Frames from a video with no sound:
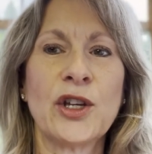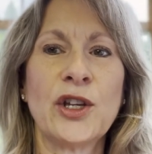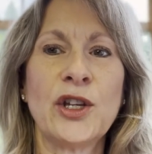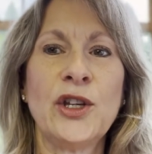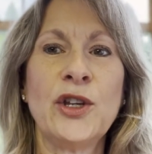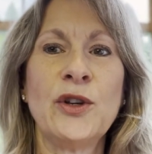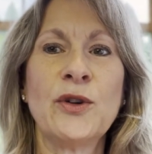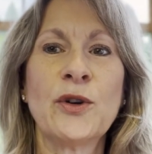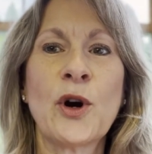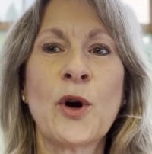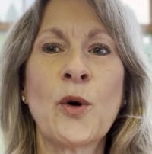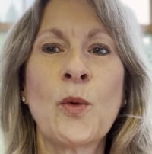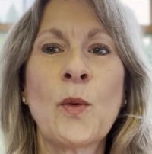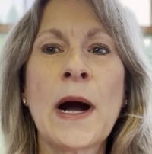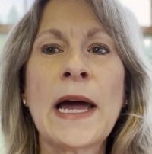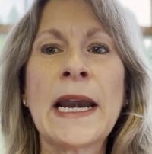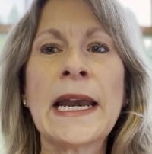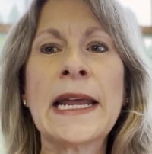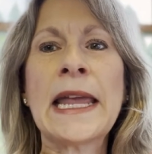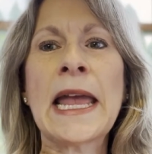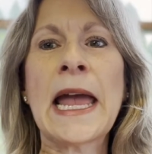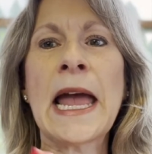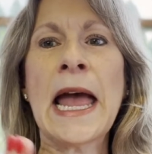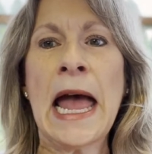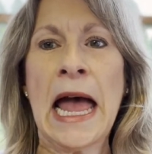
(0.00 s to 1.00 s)
You don't want
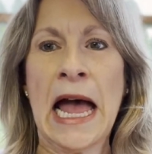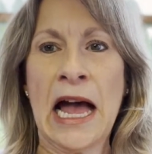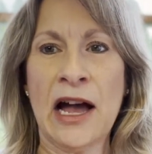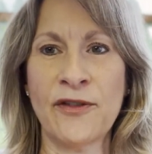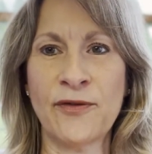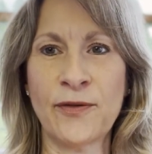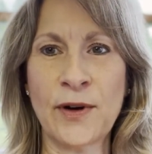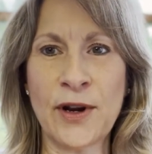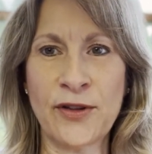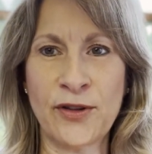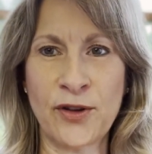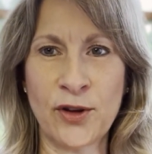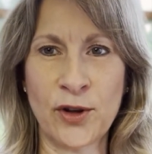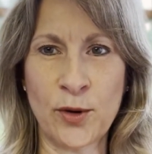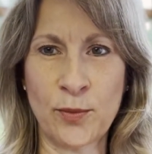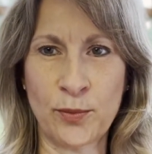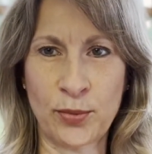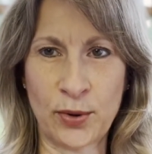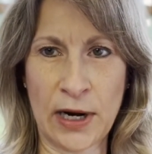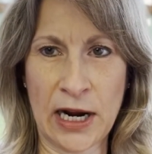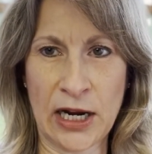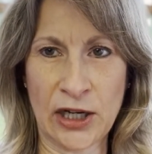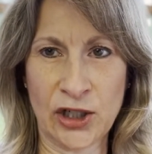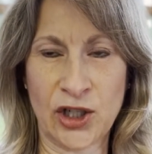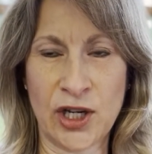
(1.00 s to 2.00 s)
to get halfway through the
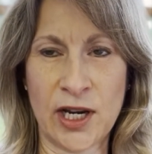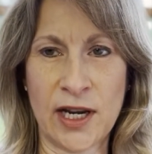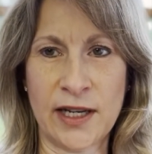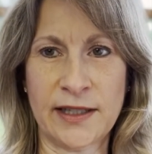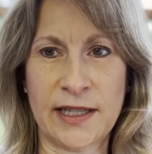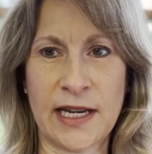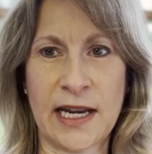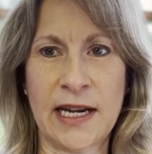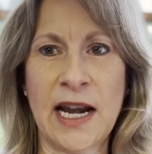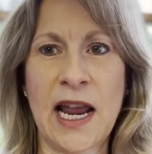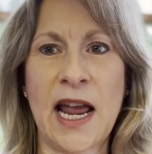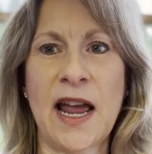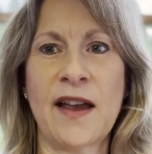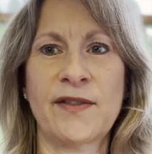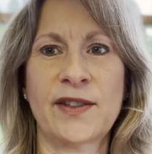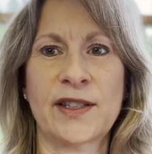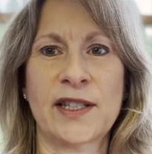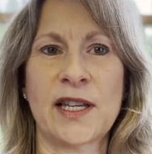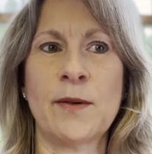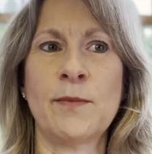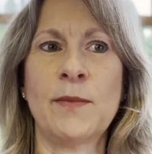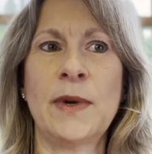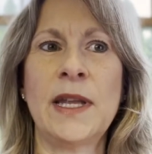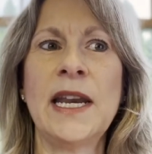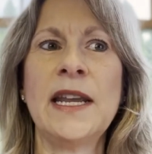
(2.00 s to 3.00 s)
project and have
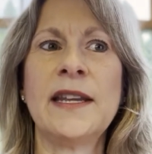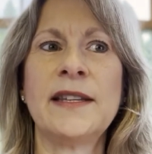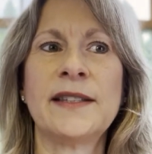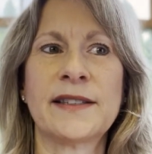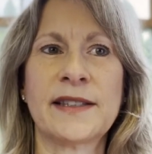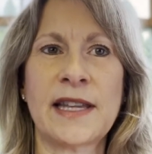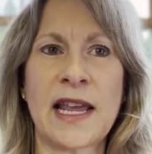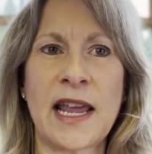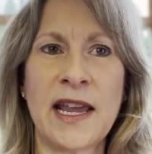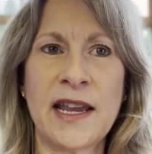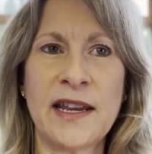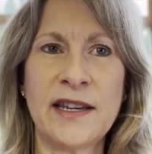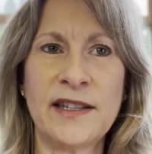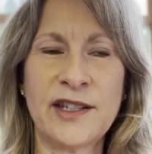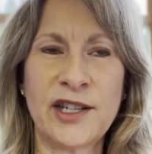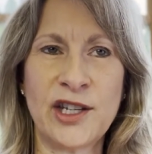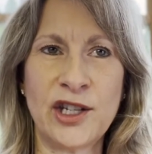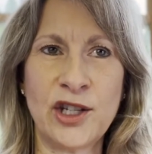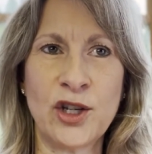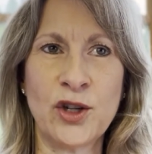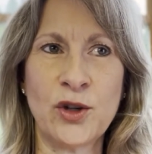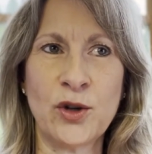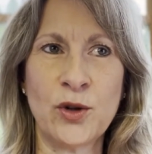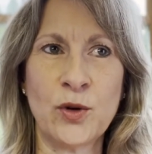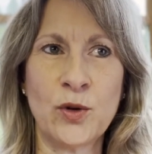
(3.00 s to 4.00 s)
somebody say to
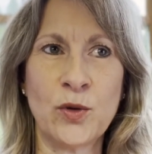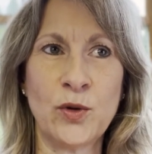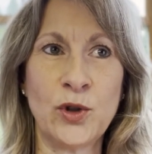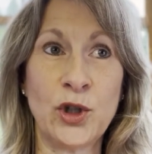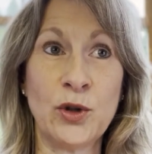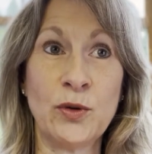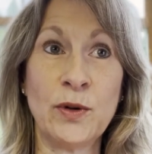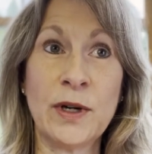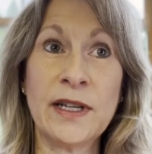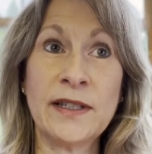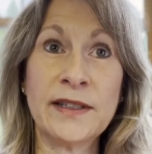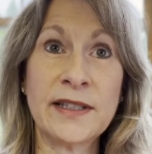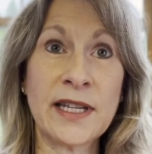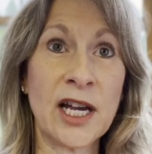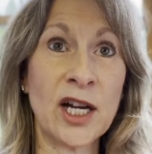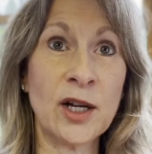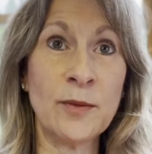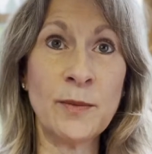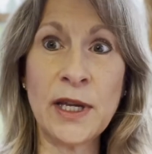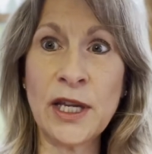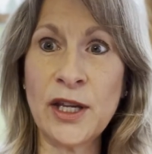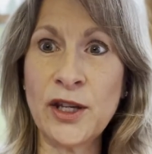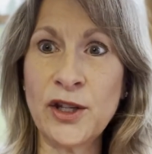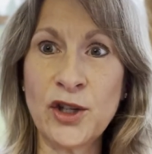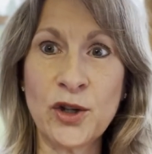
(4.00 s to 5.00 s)
you, you didn't tell
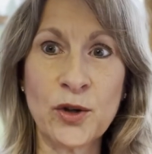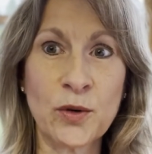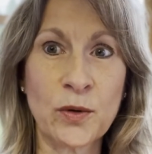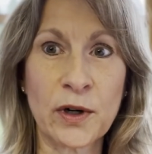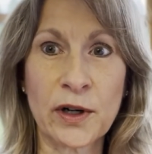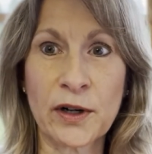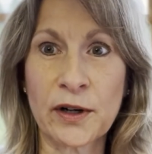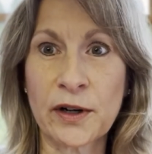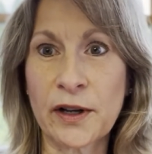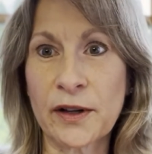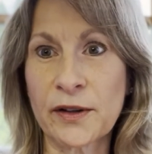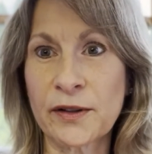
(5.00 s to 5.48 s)
me you were a